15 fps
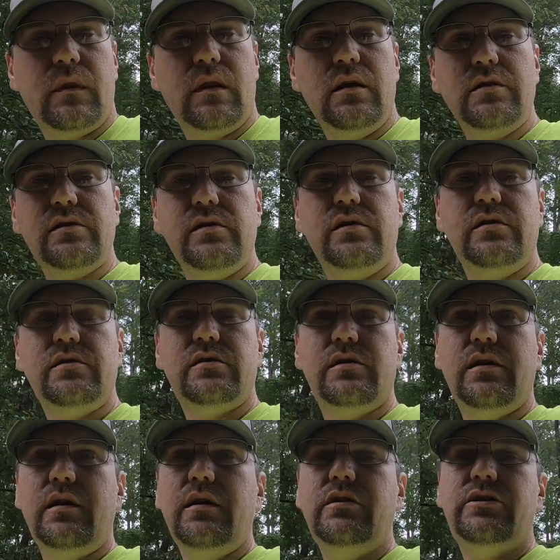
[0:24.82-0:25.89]
This is
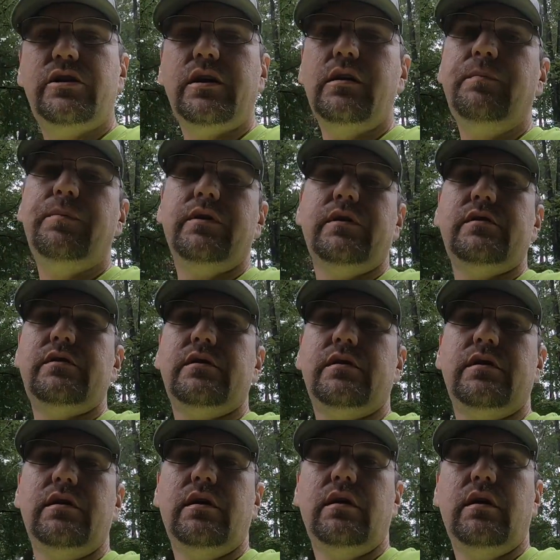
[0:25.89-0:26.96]
the cheapest
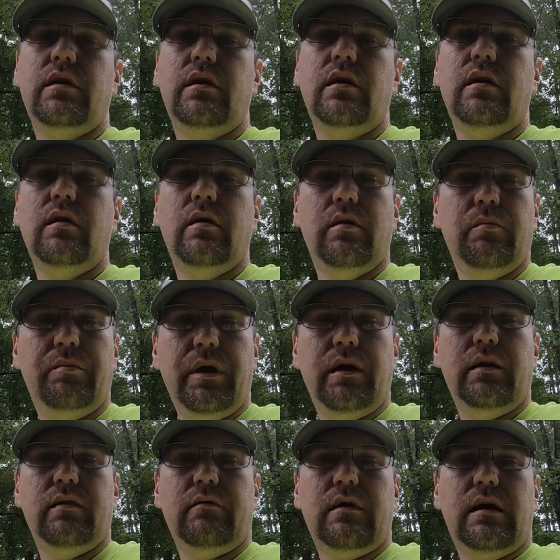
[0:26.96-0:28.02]

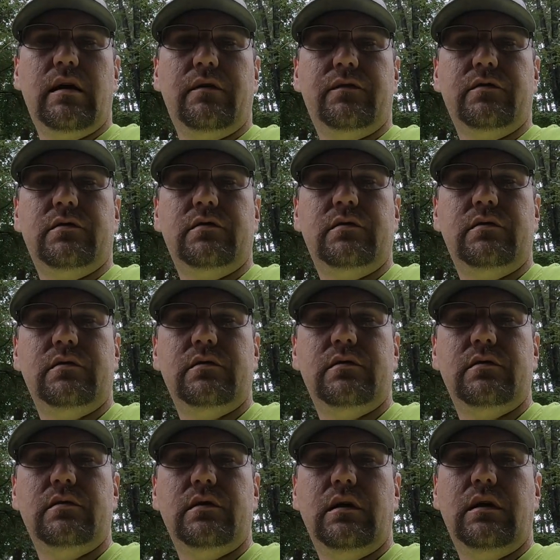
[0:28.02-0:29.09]
pellet rifle
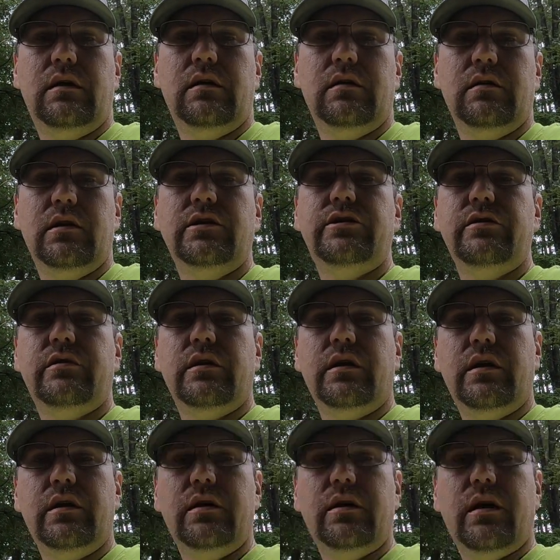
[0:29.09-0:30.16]
that you can
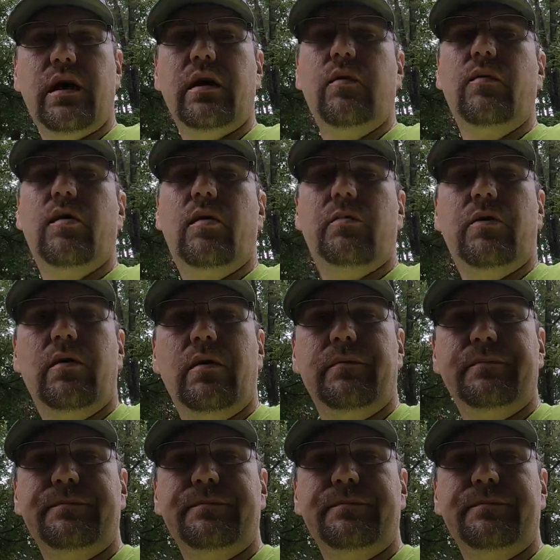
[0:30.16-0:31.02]
get at Walmart.